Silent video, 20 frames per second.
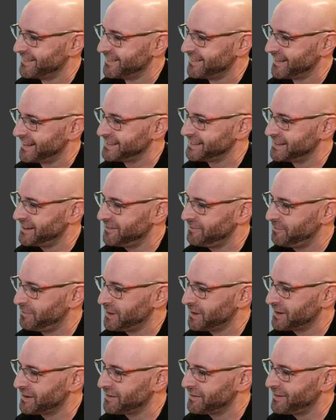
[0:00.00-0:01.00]
That's enough
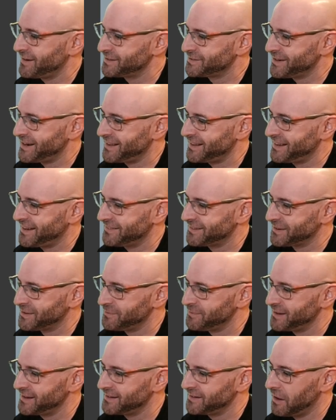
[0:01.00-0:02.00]
Parking Garage Rally. Have to go to
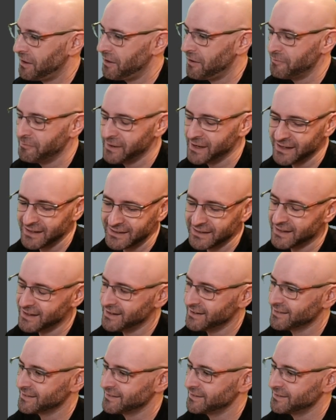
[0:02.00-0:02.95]
bed. Oh man, yeah.